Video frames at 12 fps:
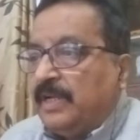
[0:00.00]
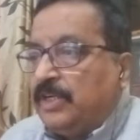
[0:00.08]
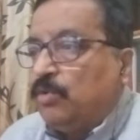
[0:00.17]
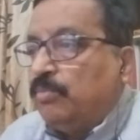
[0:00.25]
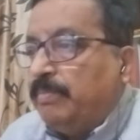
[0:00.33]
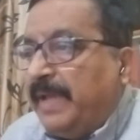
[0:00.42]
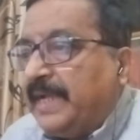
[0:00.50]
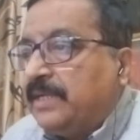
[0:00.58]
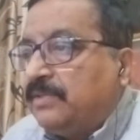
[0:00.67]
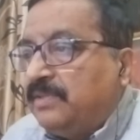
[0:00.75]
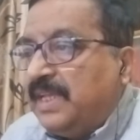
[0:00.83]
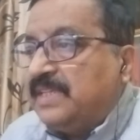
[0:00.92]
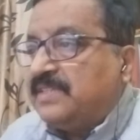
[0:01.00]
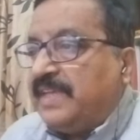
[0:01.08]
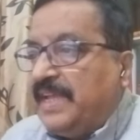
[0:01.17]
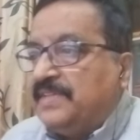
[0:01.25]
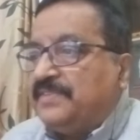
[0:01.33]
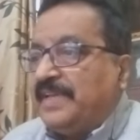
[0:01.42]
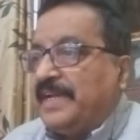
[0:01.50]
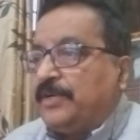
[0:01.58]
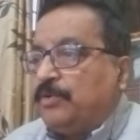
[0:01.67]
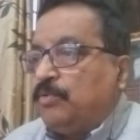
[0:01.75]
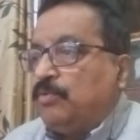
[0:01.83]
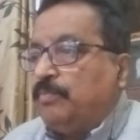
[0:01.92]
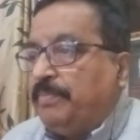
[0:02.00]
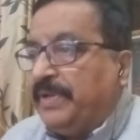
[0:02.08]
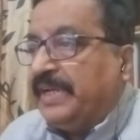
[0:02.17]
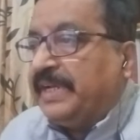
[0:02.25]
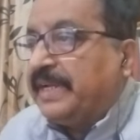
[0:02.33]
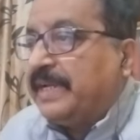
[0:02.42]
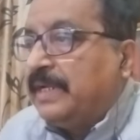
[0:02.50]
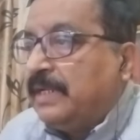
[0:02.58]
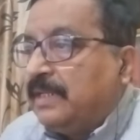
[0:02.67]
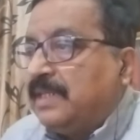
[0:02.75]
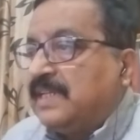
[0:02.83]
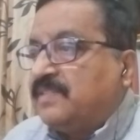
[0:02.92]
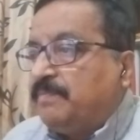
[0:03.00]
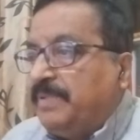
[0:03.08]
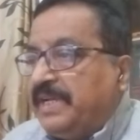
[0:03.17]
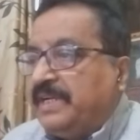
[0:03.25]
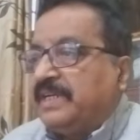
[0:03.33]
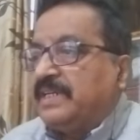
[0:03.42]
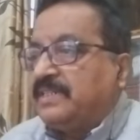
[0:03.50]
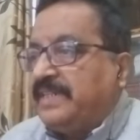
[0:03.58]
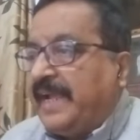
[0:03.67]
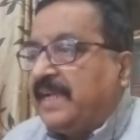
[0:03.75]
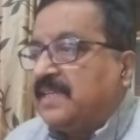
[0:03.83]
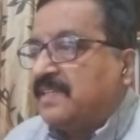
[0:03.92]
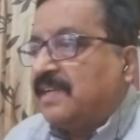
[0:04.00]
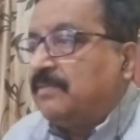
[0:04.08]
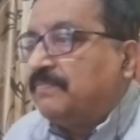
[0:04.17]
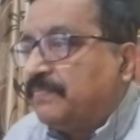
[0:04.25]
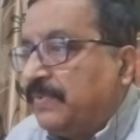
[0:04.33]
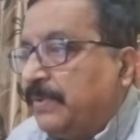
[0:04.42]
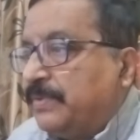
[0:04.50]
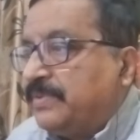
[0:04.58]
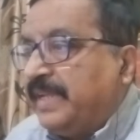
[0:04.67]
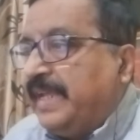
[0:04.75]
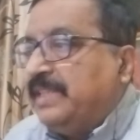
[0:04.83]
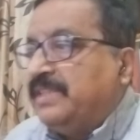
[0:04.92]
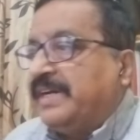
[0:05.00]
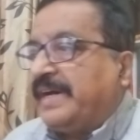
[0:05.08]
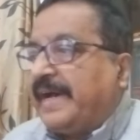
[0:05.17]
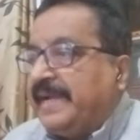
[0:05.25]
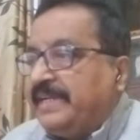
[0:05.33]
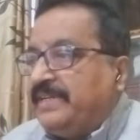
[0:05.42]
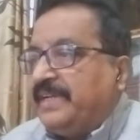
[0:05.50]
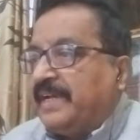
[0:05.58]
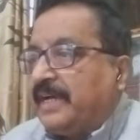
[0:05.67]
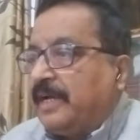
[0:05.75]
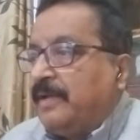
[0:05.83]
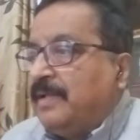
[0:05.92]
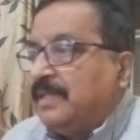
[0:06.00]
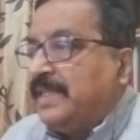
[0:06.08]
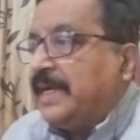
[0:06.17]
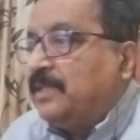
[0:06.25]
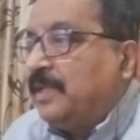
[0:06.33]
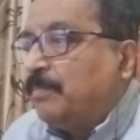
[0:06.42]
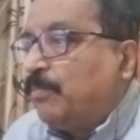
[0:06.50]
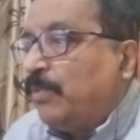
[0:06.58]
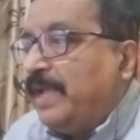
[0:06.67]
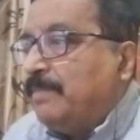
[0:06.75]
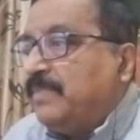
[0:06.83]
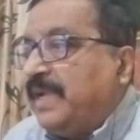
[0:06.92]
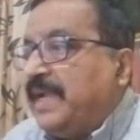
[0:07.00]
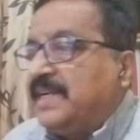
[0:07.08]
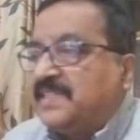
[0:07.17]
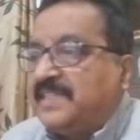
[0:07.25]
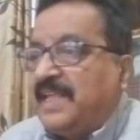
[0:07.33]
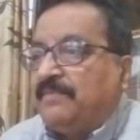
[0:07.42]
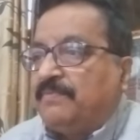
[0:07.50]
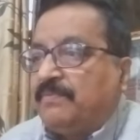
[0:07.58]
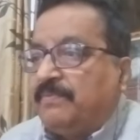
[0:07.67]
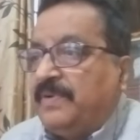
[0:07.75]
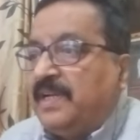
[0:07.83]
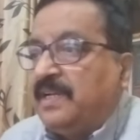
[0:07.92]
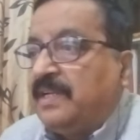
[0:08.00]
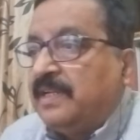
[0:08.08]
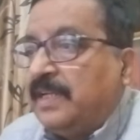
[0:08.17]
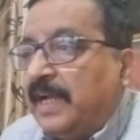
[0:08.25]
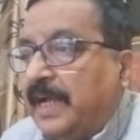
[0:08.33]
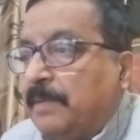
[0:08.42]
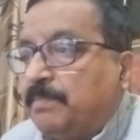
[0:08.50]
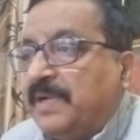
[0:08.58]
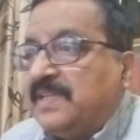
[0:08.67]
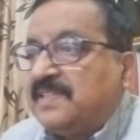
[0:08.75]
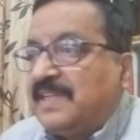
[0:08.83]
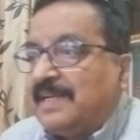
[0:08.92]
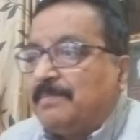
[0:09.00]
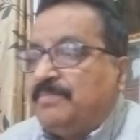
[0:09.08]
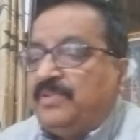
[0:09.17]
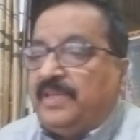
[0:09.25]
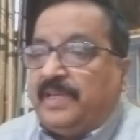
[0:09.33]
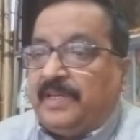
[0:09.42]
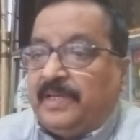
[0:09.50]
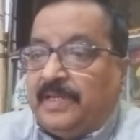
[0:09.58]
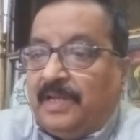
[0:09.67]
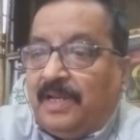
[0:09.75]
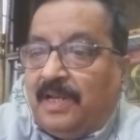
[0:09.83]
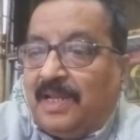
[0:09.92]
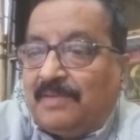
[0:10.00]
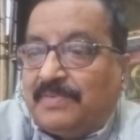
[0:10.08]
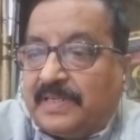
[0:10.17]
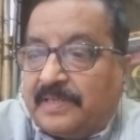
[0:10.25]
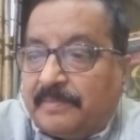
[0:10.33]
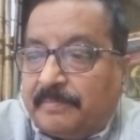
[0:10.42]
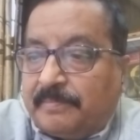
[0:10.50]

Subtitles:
To make this easier to bear, the speaker takes comfort in the idea that the poem itself will preserve the lover.